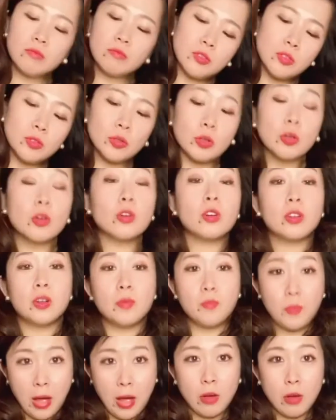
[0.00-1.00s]
good
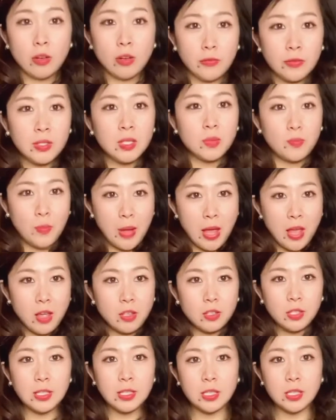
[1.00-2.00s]
amount of space,
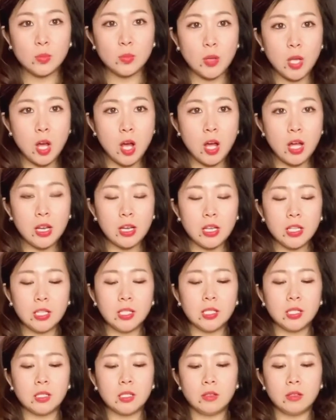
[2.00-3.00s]
let's be
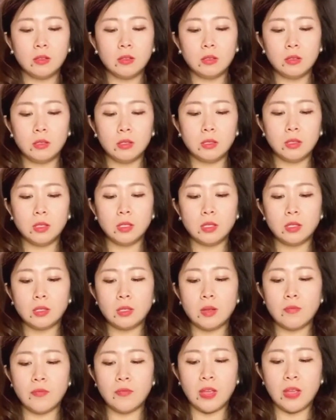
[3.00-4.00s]
honest. This is
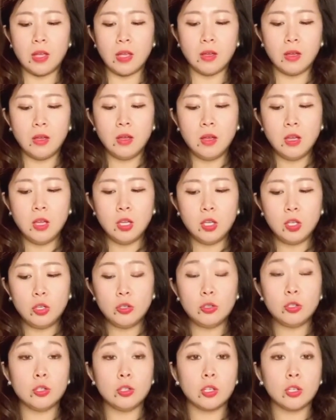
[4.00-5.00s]
something you
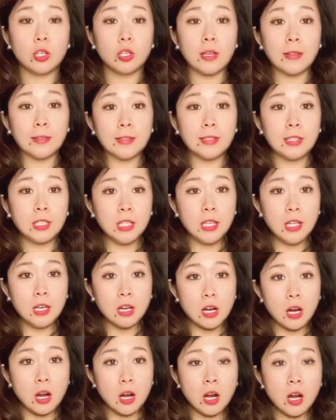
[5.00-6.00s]
should consider
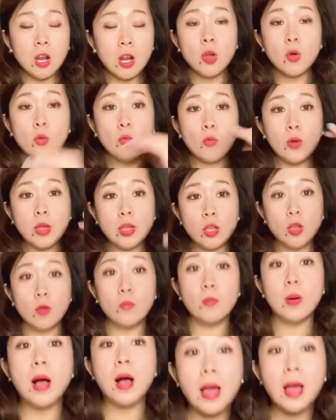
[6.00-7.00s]
when you
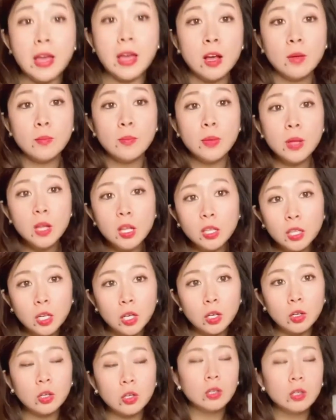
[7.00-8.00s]
buy a
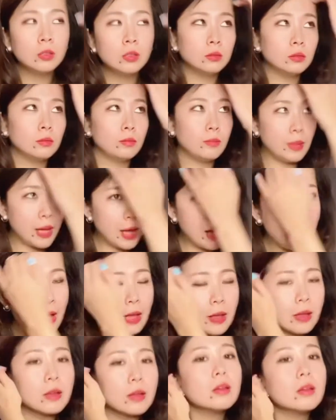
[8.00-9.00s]
pillow bag.
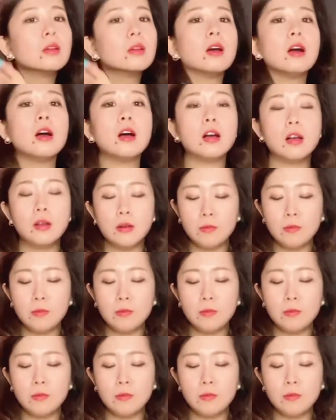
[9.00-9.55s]
Um,